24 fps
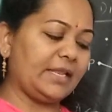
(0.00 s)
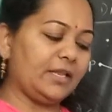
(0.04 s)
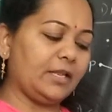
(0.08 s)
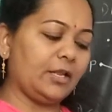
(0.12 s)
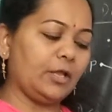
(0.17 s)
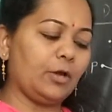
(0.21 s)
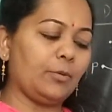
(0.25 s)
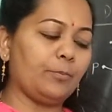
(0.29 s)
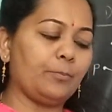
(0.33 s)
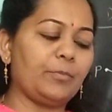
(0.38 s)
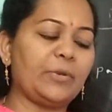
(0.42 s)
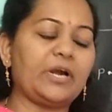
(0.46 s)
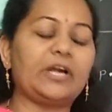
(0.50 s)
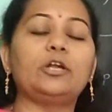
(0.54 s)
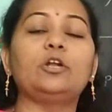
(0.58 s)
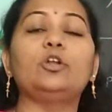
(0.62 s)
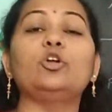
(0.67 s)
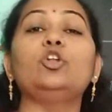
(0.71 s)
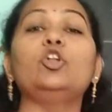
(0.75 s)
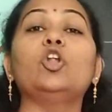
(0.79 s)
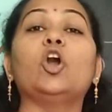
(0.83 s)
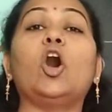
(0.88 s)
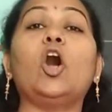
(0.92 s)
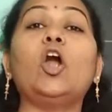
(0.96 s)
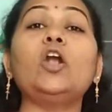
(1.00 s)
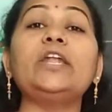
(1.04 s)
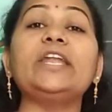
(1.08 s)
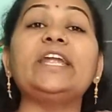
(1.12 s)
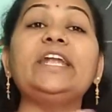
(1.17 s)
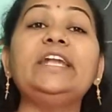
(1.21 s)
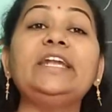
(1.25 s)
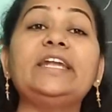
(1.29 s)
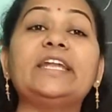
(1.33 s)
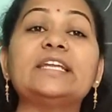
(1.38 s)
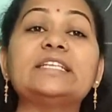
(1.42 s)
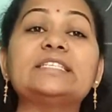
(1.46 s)
but do not
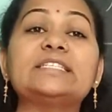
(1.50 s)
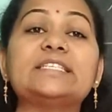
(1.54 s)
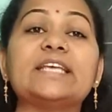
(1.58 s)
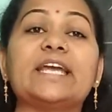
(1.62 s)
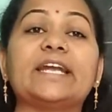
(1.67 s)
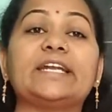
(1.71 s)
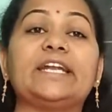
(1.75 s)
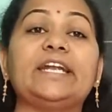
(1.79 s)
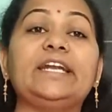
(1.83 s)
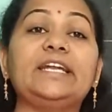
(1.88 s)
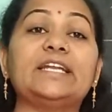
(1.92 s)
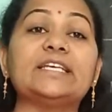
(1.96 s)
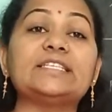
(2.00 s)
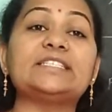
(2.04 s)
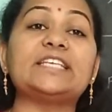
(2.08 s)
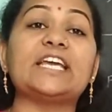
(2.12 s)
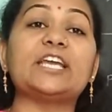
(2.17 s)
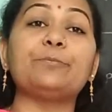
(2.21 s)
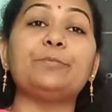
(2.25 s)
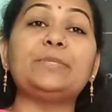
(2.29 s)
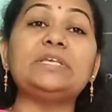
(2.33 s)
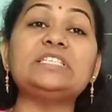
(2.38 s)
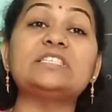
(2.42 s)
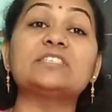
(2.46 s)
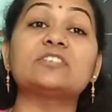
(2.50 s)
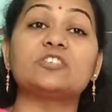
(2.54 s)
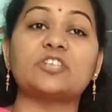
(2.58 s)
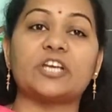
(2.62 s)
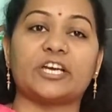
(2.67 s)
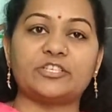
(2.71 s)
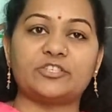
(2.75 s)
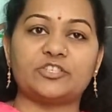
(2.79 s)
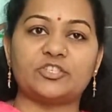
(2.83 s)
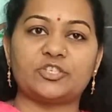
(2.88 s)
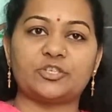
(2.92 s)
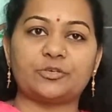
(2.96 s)
intersect. Intersect means touch.